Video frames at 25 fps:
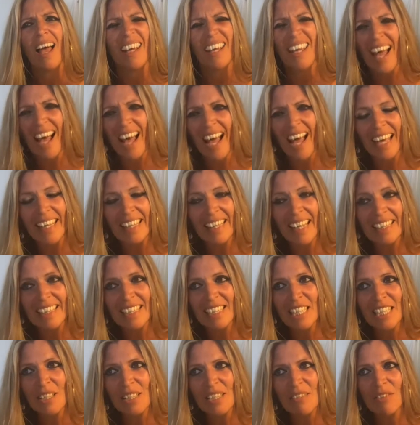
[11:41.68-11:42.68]
Yeah, and I
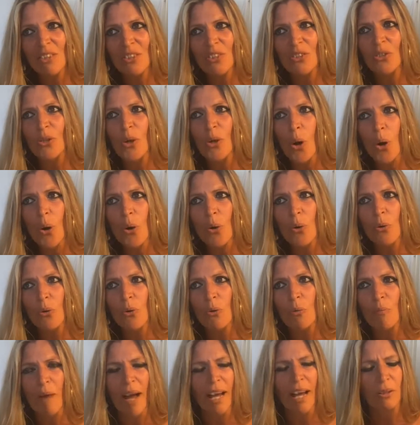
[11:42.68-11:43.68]
didn't even
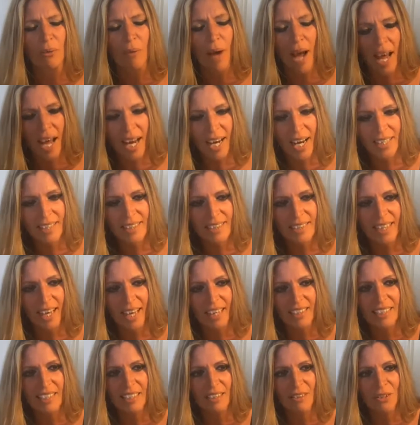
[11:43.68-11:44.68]
know my rights.
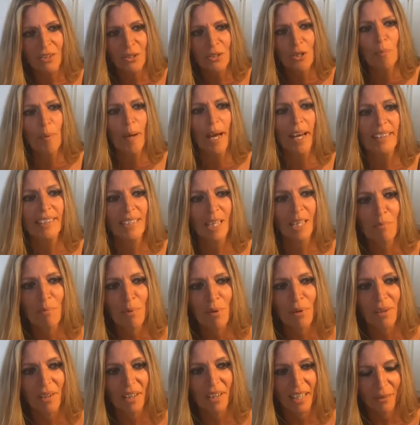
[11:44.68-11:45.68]
I didn't, you know, for
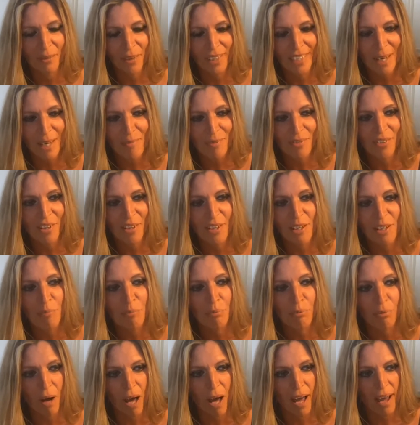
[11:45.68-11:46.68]
example, what I'm very
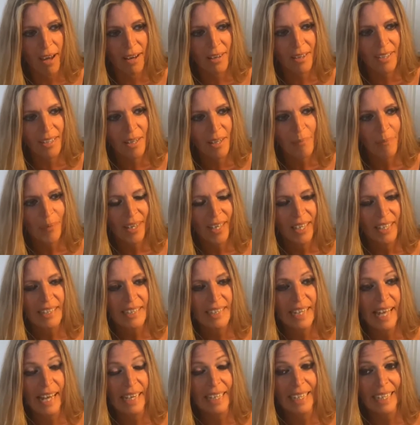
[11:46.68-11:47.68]
proud
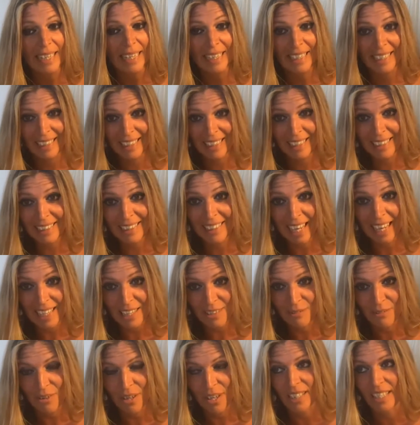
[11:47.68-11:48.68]
is like here in
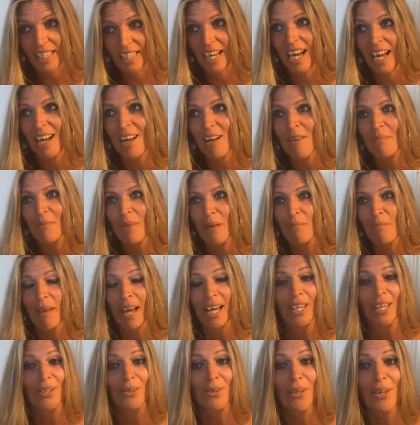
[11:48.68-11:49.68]
California,
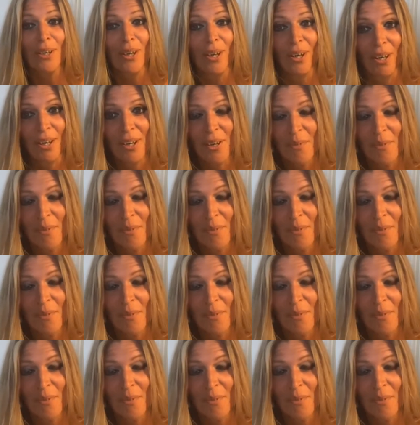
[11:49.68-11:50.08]
my daughter,